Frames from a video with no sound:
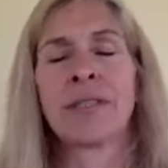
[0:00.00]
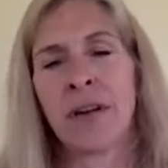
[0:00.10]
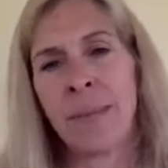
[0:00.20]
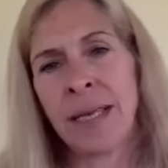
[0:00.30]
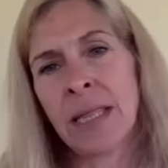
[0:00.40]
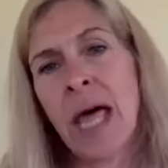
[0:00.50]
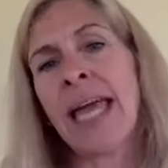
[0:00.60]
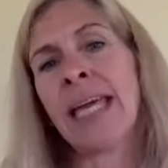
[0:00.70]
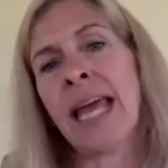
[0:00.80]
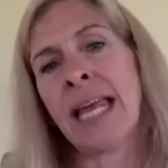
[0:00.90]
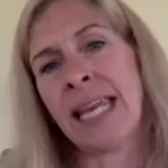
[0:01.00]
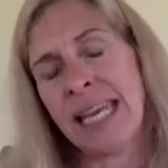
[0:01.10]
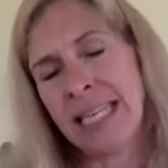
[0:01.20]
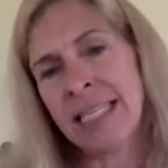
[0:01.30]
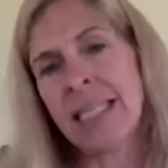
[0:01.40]
that was going to be light
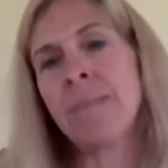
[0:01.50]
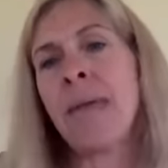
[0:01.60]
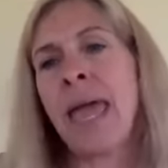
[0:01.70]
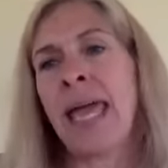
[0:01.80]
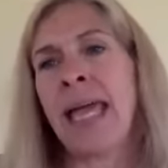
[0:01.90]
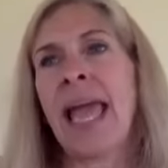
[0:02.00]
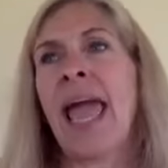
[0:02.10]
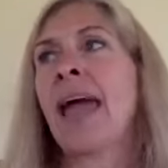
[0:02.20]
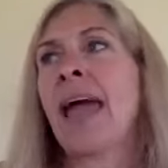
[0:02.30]
and easy to make